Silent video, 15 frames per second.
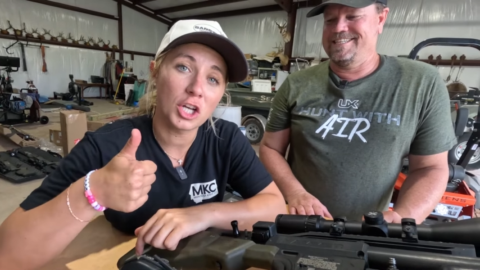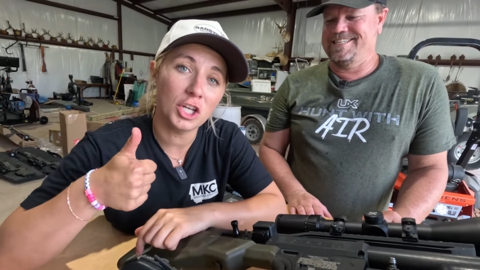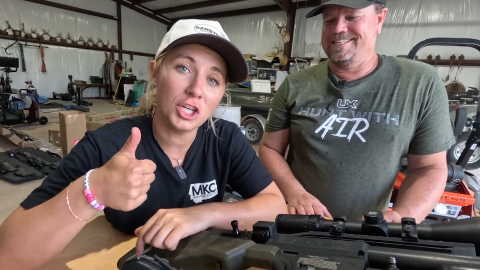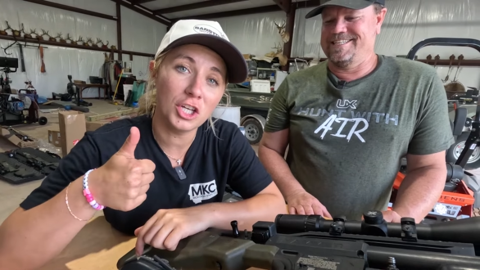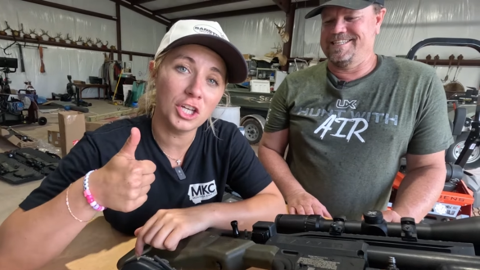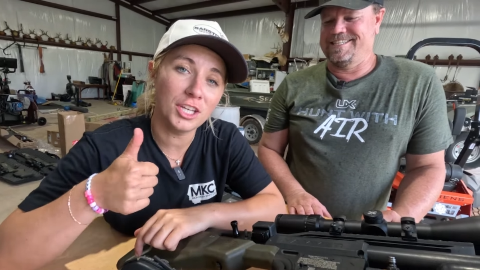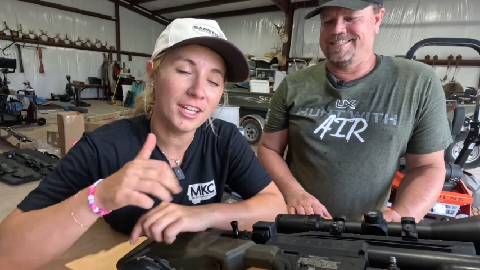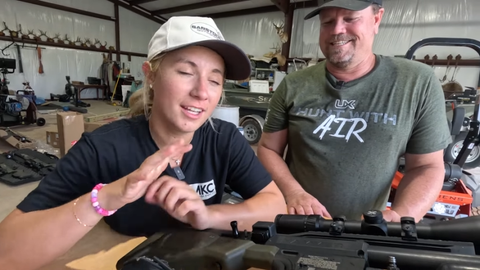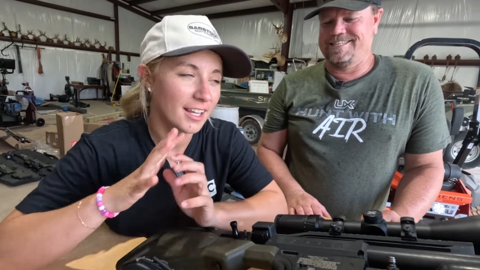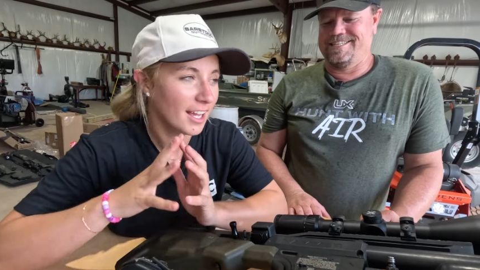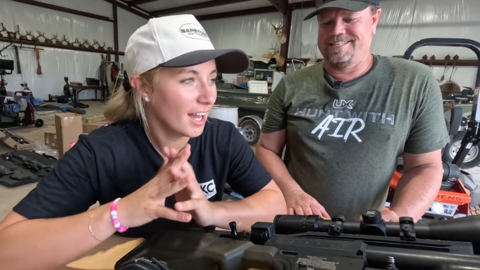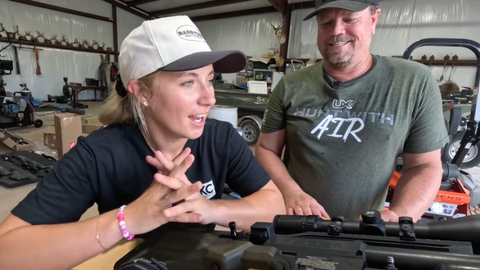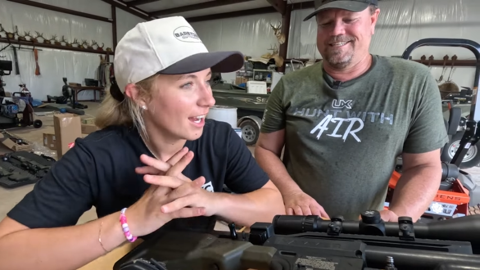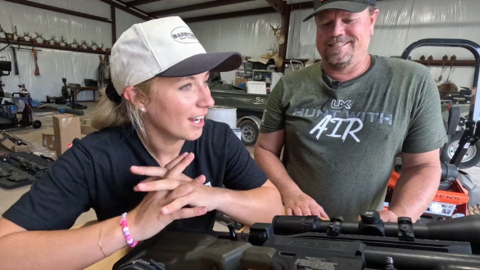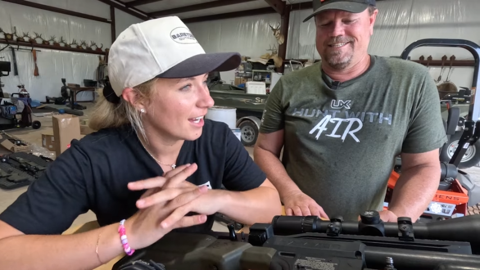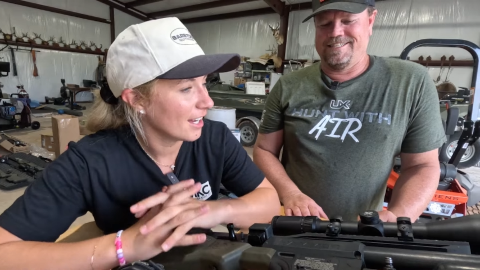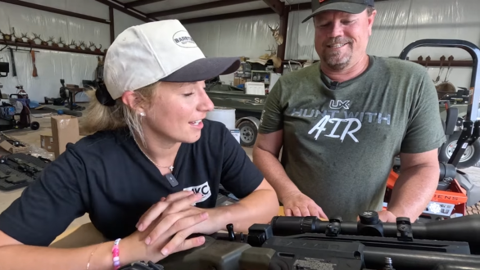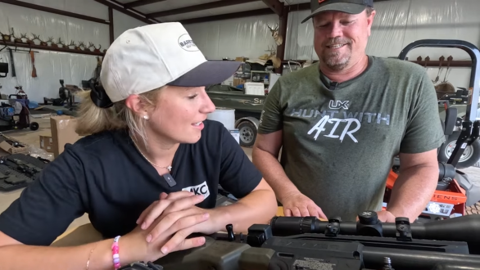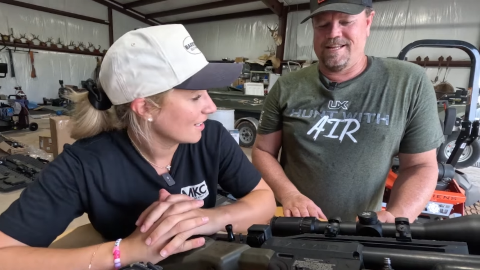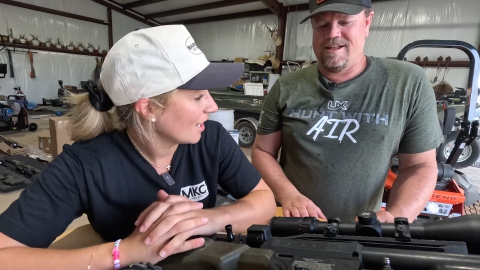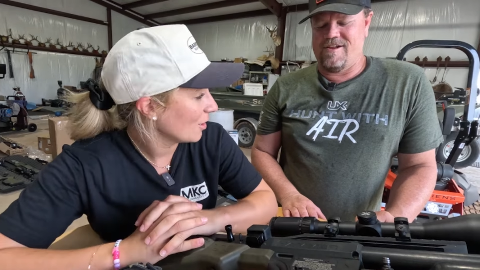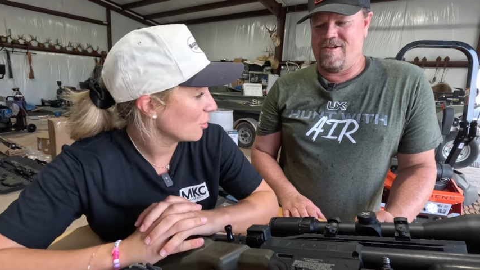Speaker 1: good. Uh,
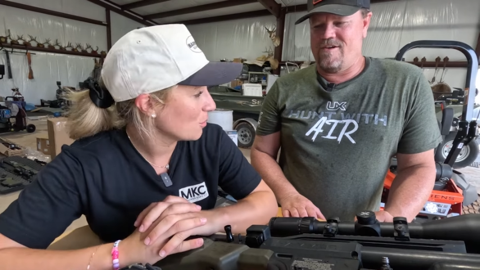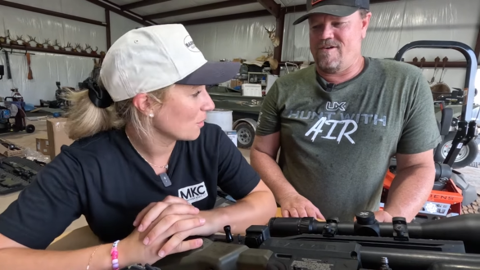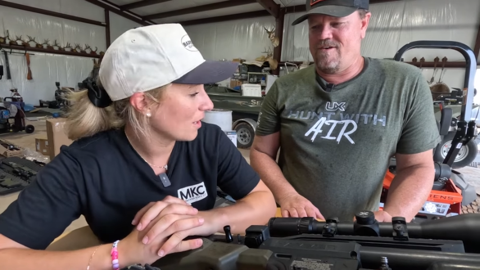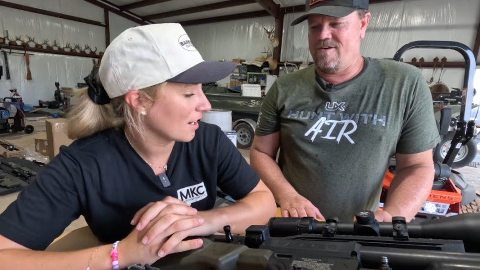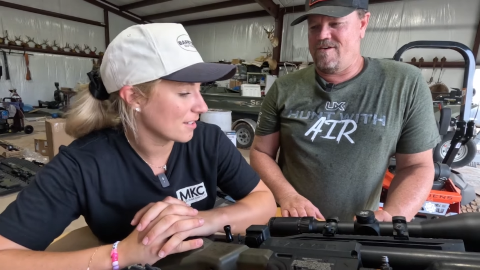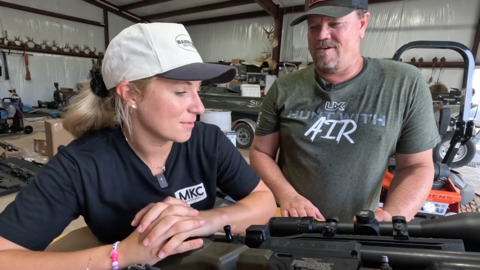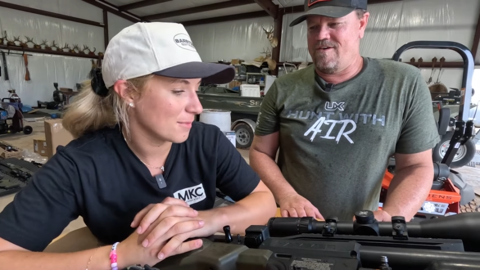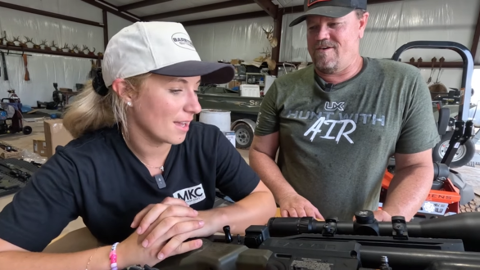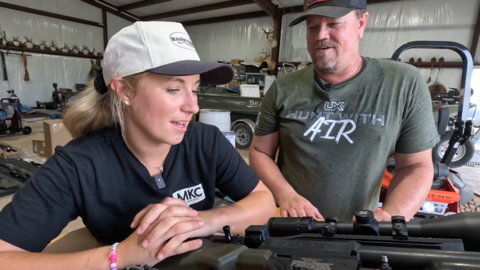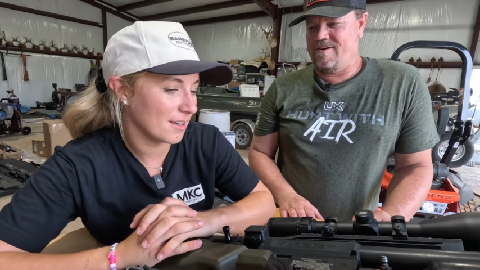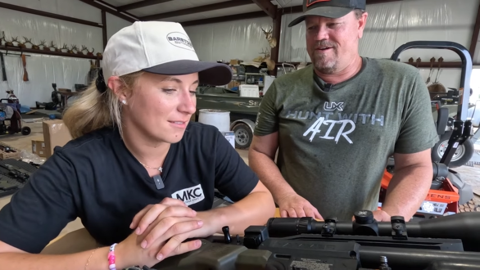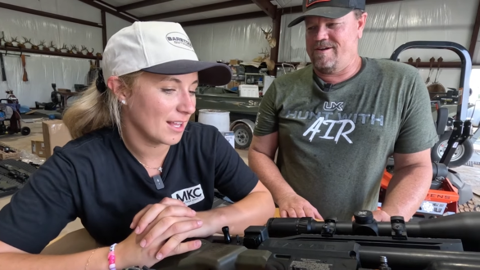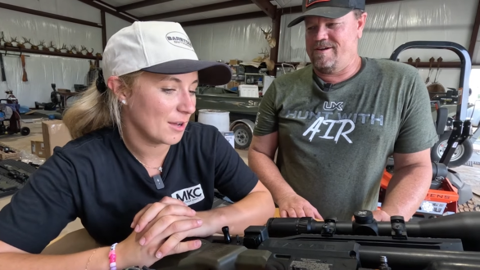yeah, Umarex, man,